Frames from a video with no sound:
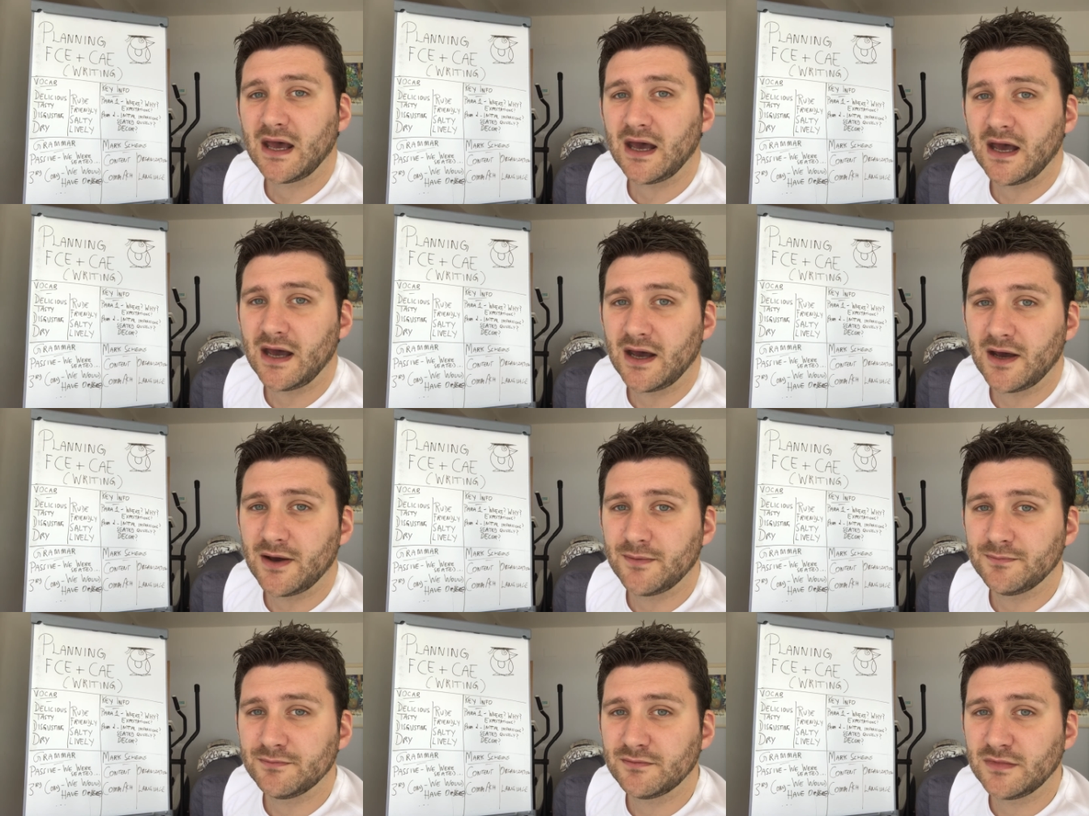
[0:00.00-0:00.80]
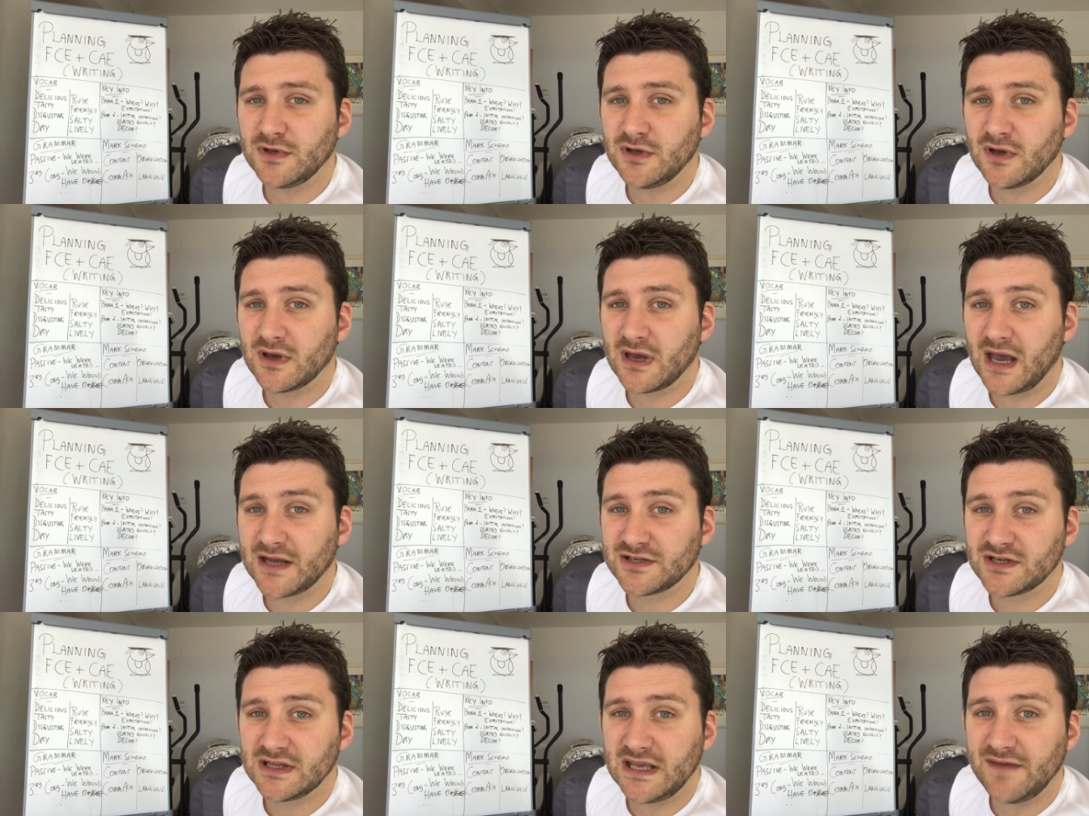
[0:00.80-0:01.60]
Um,
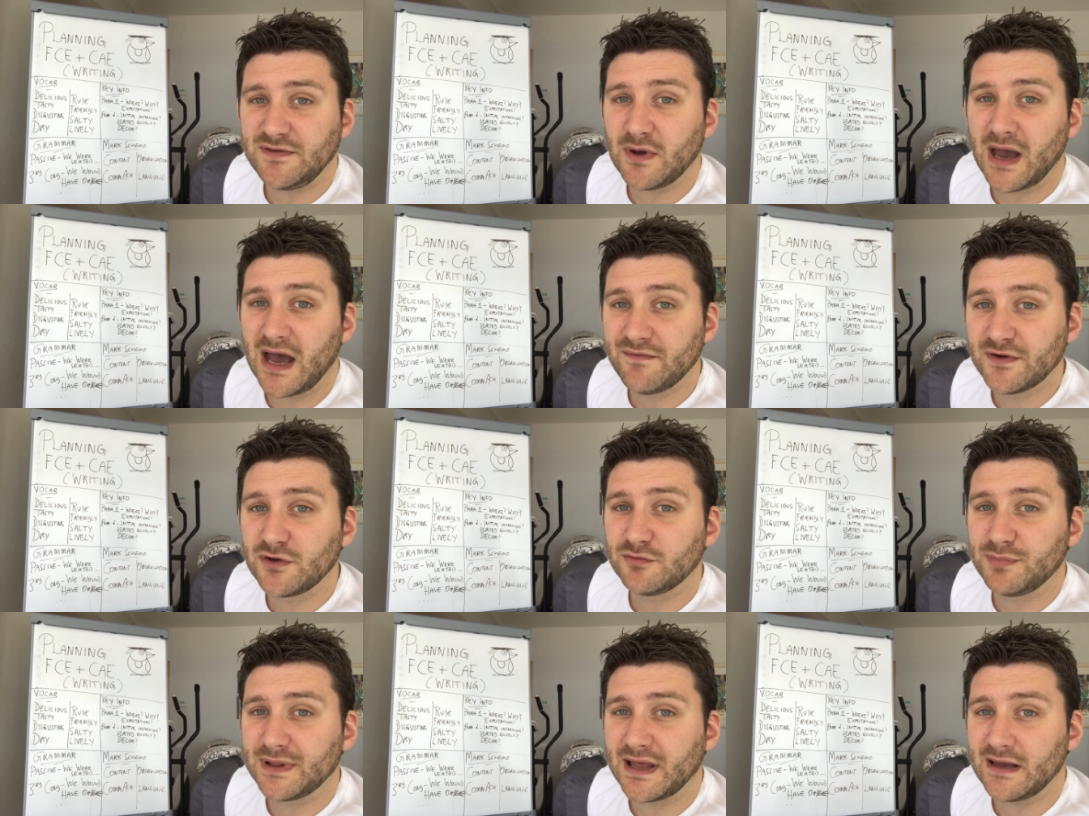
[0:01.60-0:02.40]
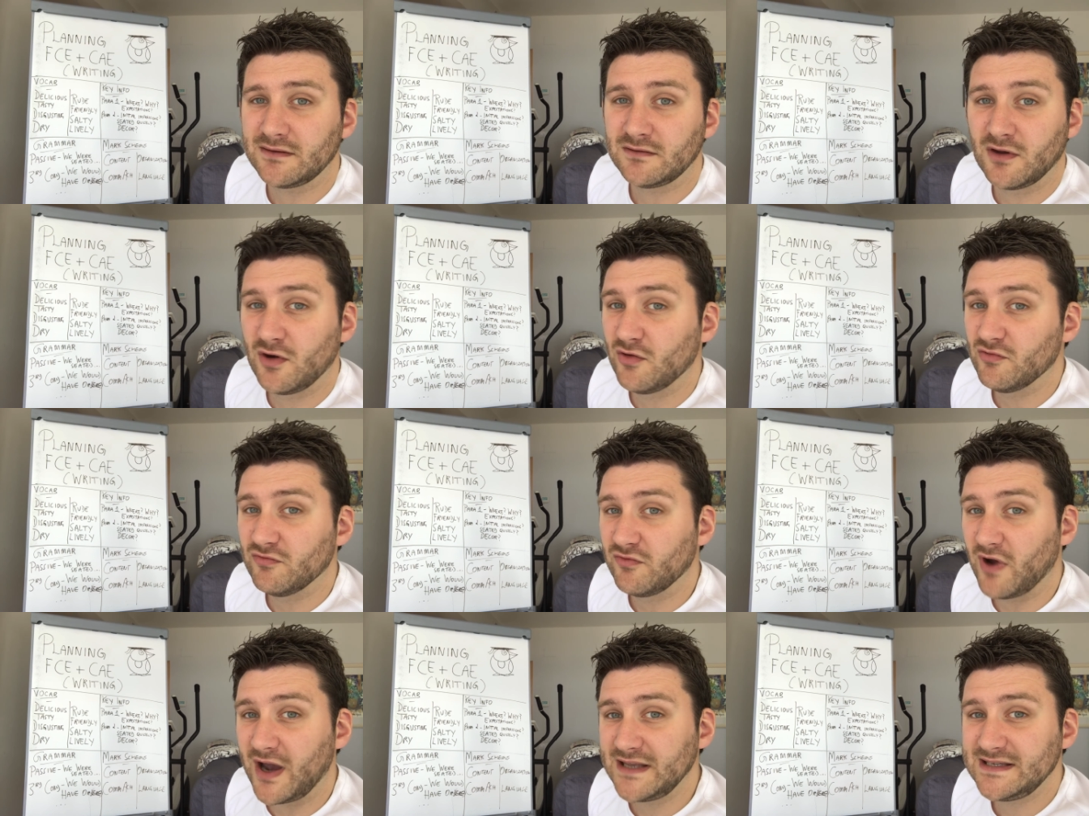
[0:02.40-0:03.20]
actually, if you have a good plan,
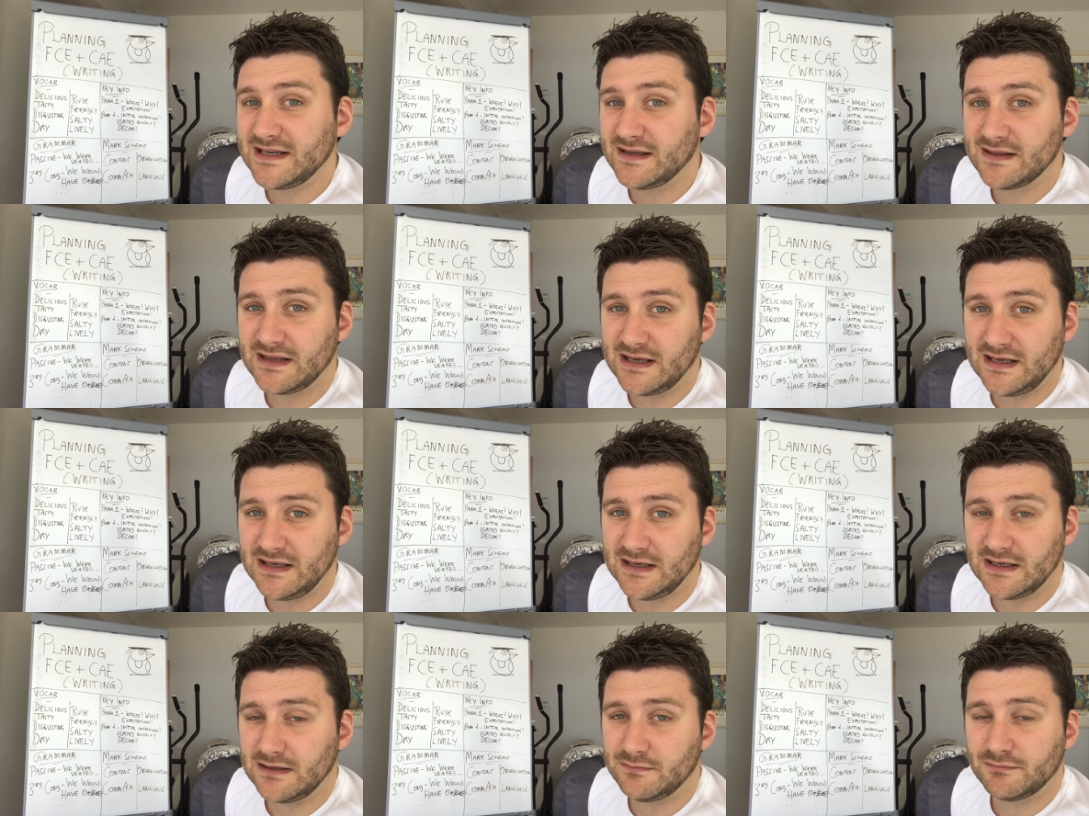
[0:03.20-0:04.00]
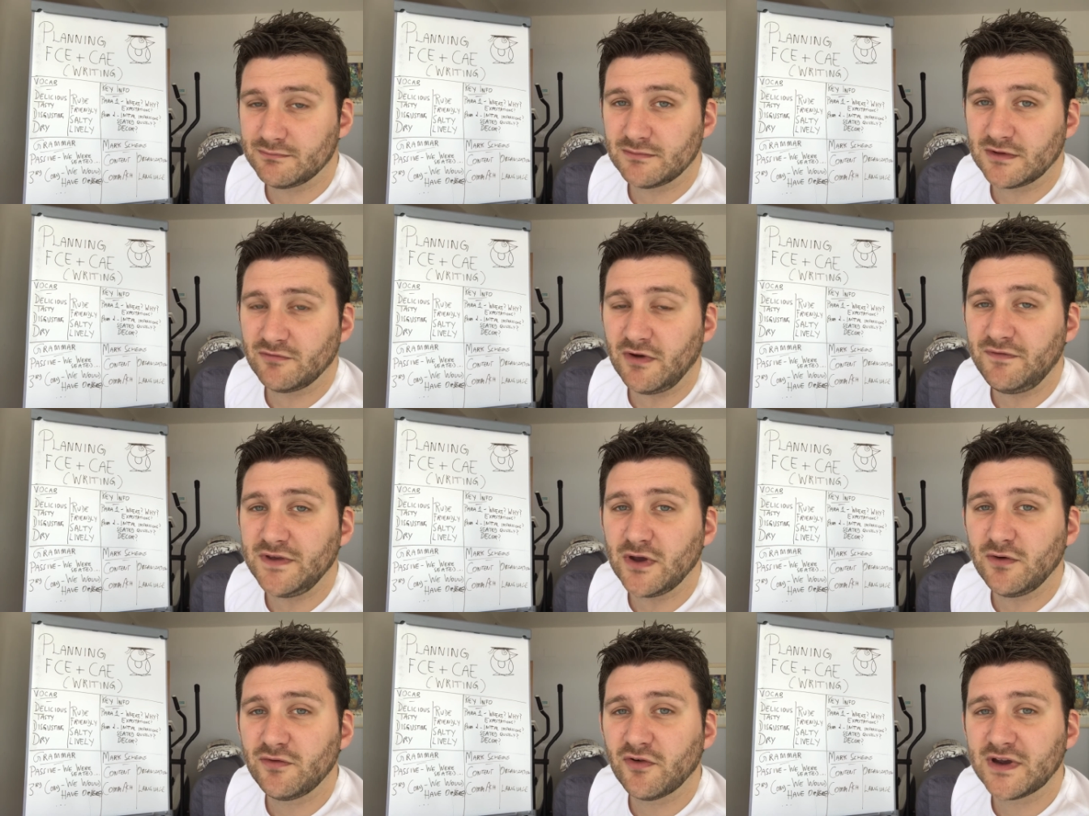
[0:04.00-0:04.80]
writing the, the
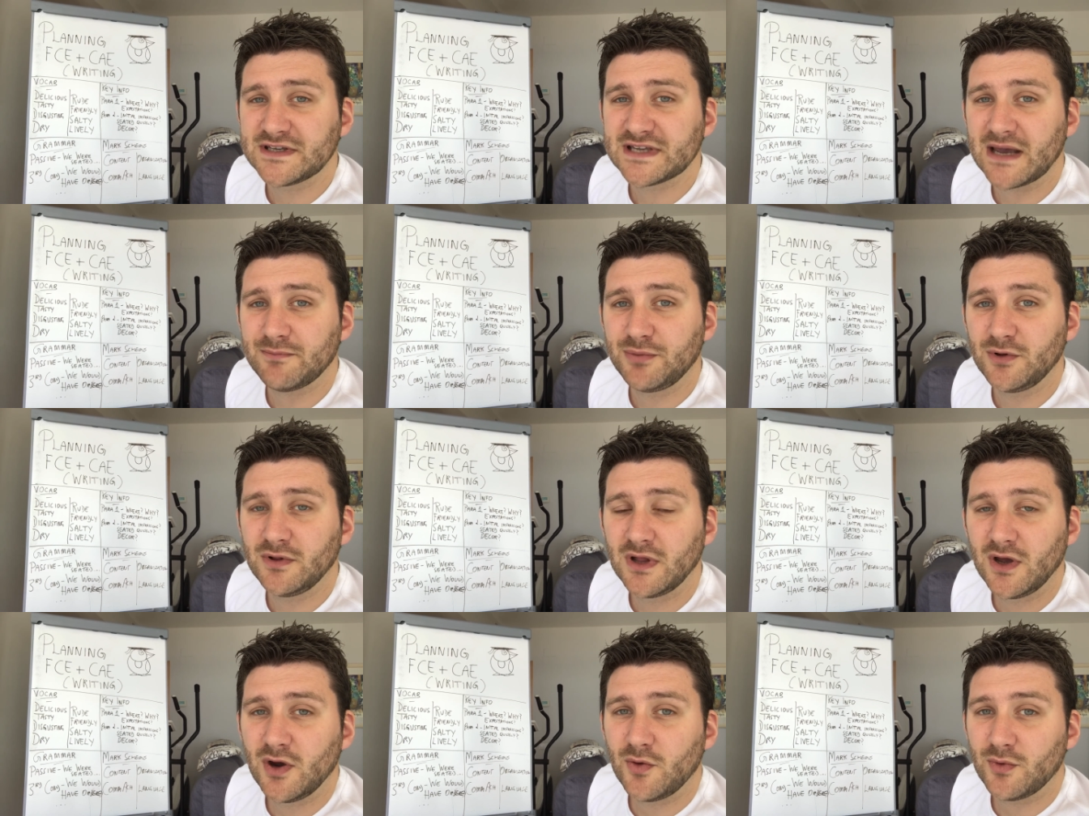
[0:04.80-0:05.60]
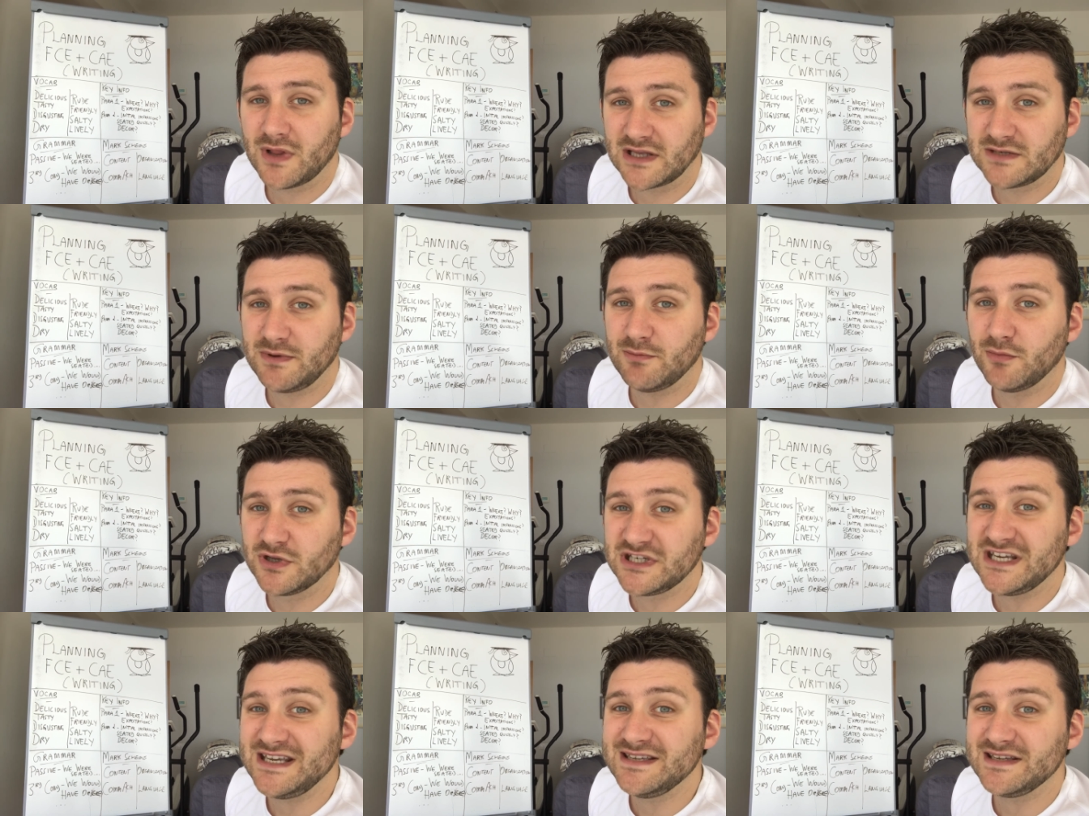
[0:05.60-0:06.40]
review, for example, will actually be
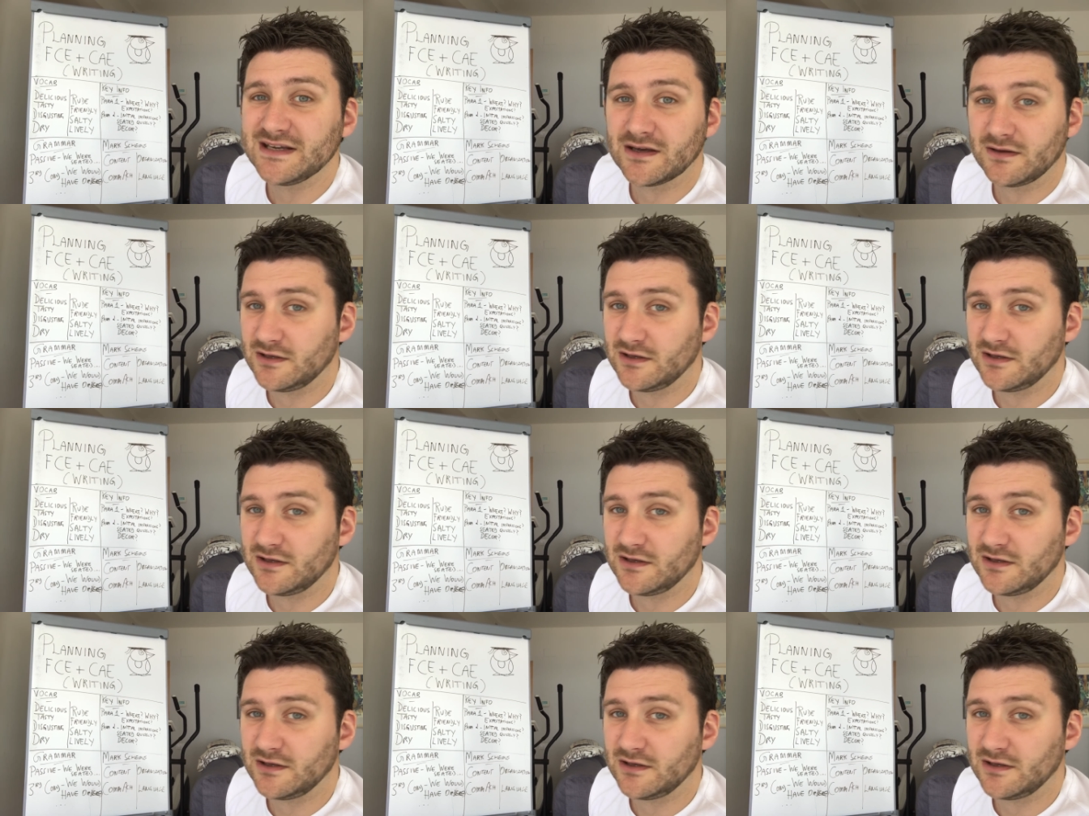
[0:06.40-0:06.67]
much easier.